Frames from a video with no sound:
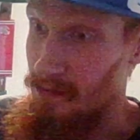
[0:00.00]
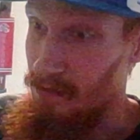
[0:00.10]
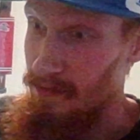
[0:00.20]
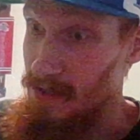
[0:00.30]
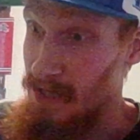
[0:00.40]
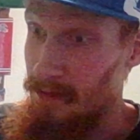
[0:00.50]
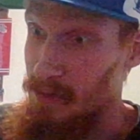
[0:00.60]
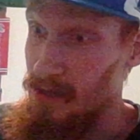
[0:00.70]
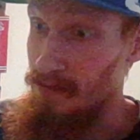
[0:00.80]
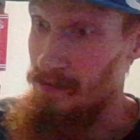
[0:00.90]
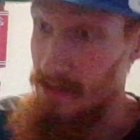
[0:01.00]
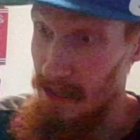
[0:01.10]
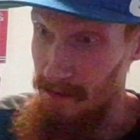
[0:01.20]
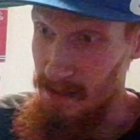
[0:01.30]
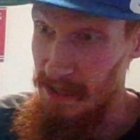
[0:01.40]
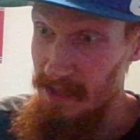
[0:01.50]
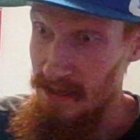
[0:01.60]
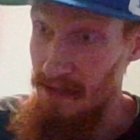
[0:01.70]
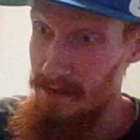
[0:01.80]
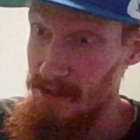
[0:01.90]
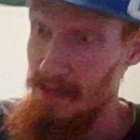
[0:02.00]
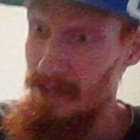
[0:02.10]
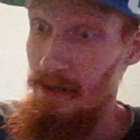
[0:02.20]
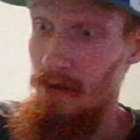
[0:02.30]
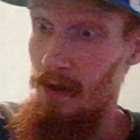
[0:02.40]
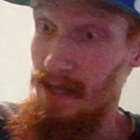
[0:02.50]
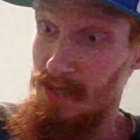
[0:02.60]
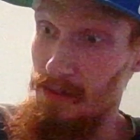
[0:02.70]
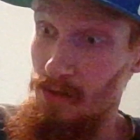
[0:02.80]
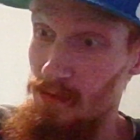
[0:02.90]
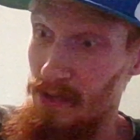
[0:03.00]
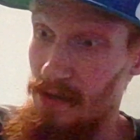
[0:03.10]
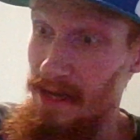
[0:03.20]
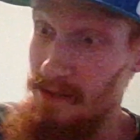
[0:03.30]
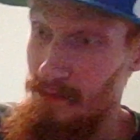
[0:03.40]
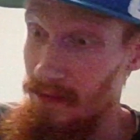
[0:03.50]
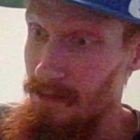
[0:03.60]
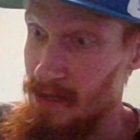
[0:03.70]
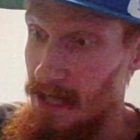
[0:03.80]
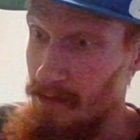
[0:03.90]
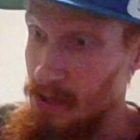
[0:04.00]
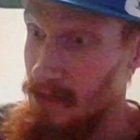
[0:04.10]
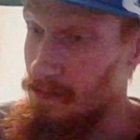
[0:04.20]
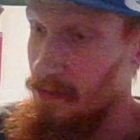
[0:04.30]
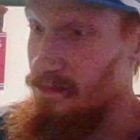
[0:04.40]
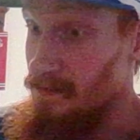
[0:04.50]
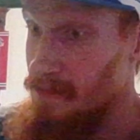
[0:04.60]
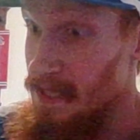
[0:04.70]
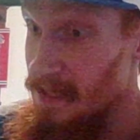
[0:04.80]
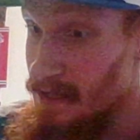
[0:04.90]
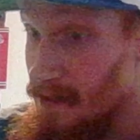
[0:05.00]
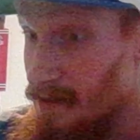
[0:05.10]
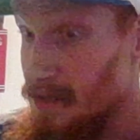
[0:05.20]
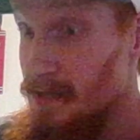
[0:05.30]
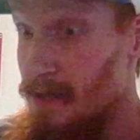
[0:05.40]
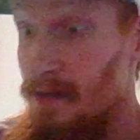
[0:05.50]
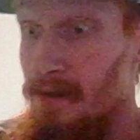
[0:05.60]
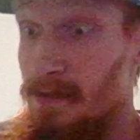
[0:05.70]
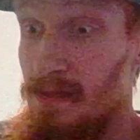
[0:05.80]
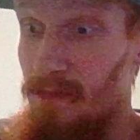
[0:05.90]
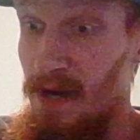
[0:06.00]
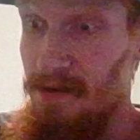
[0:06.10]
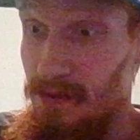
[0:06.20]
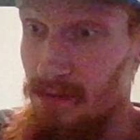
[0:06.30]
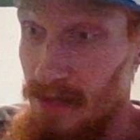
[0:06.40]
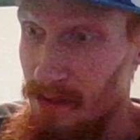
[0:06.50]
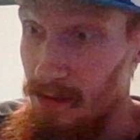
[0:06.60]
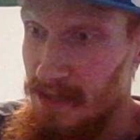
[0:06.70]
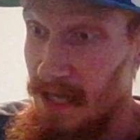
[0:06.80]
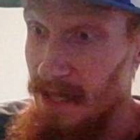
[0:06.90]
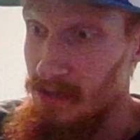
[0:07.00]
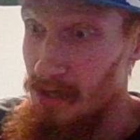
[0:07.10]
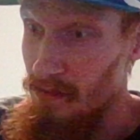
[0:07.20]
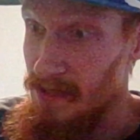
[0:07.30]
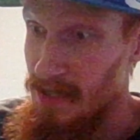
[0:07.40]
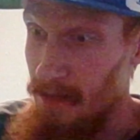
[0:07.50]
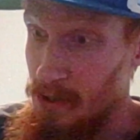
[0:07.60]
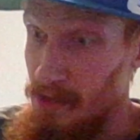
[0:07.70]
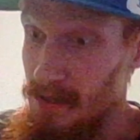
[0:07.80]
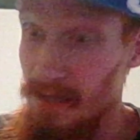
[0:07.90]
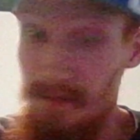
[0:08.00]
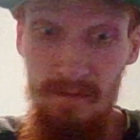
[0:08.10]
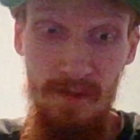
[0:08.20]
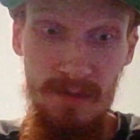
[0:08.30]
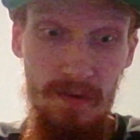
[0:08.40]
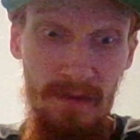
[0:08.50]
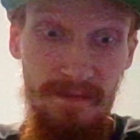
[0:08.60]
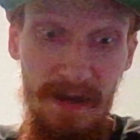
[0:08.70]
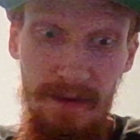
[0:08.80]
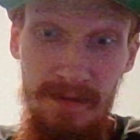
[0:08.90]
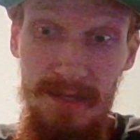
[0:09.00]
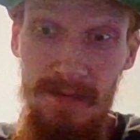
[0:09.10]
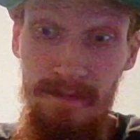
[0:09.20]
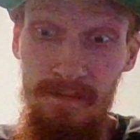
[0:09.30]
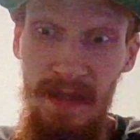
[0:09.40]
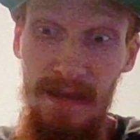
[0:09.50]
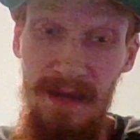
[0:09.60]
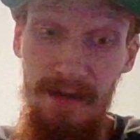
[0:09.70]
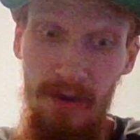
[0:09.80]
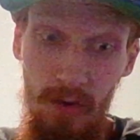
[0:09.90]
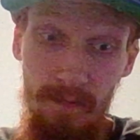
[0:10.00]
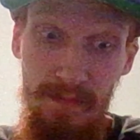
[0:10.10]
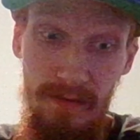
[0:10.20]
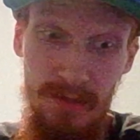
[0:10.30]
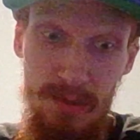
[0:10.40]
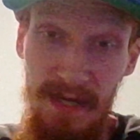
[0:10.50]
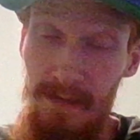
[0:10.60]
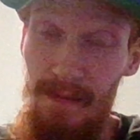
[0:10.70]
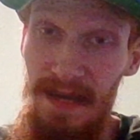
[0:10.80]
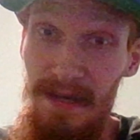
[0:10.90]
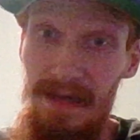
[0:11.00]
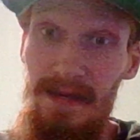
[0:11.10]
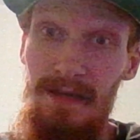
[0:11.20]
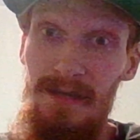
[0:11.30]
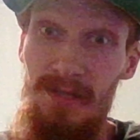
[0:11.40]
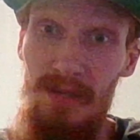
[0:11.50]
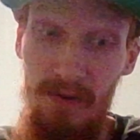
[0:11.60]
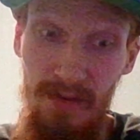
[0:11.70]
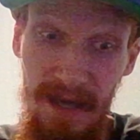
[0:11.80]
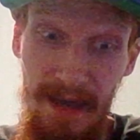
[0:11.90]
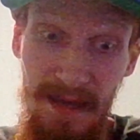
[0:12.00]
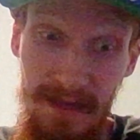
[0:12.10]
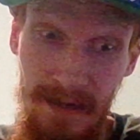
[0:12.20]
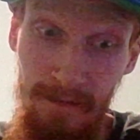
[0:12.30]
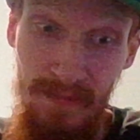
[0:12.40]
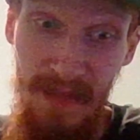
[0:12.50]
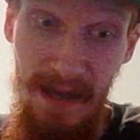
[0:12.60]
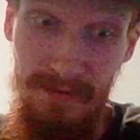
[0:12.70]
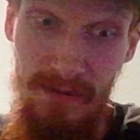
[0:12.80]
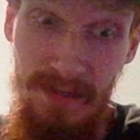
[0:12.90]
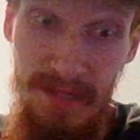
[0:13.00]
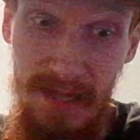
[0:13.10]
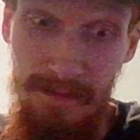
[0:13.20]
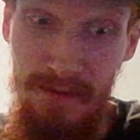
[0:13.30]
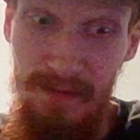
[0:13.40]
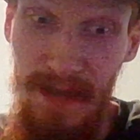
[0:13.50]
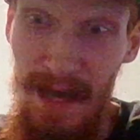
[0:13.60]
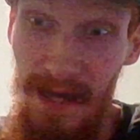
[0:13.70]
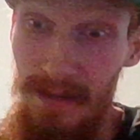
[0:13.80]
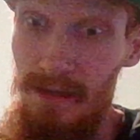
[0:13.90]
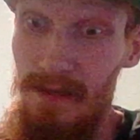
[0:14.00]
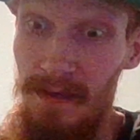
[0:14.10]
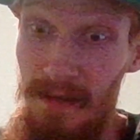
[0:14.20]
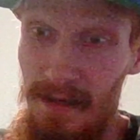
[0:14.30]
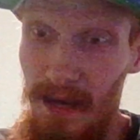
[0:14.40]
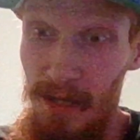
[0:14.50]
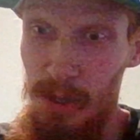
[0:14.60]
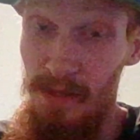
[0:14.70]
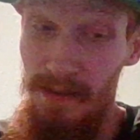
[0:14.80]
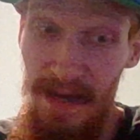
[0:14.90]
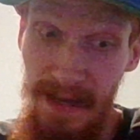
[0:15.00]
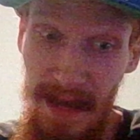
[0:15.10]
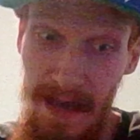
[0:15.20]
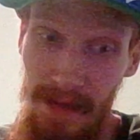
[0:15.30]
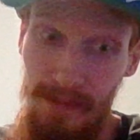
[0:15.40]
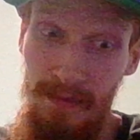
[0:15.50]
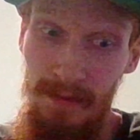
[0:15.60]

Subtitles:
3 receptions for 17 yards. Austin Hooper had 3 receptions for 15 yards. Demario Douglas had 2 receptions for 12 yards. And I hope Drake May is okay after he suffered that concussion that he had.